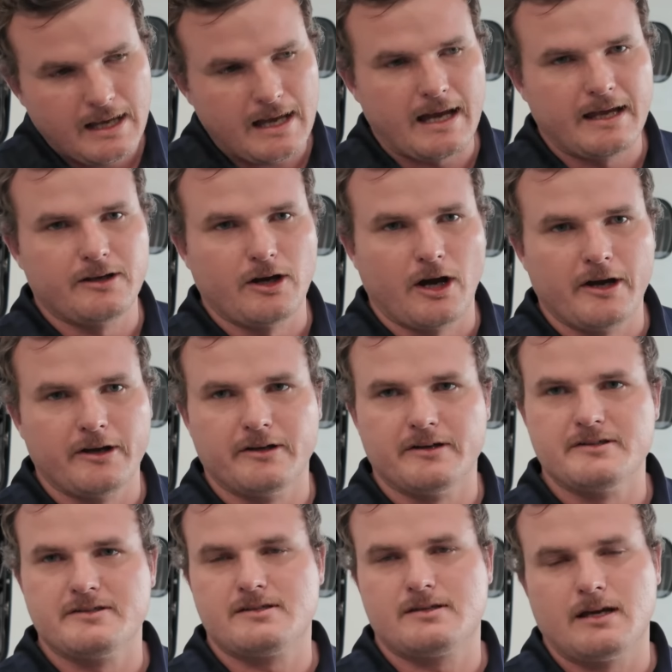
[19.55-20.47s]
and
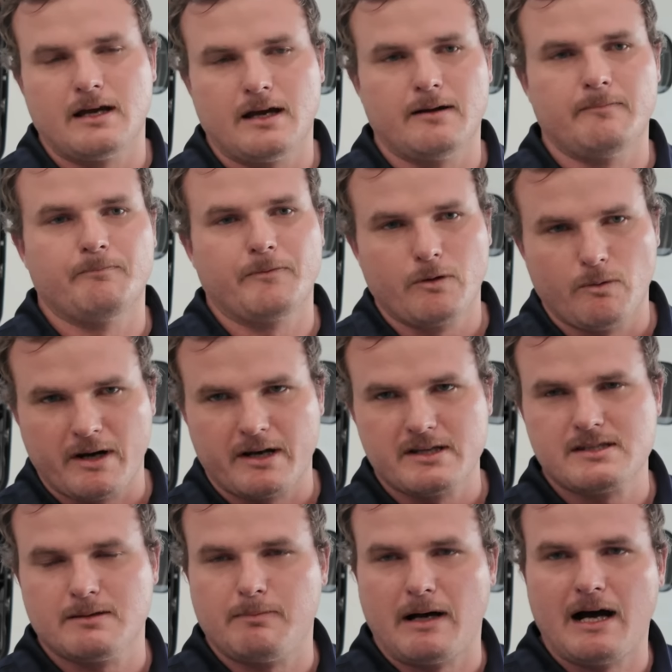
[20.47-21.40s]
owners what
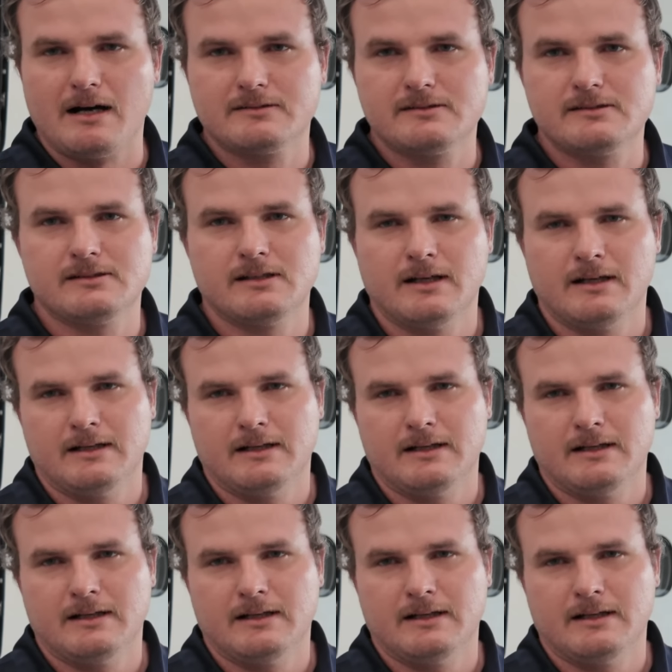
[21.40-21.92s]
it's about.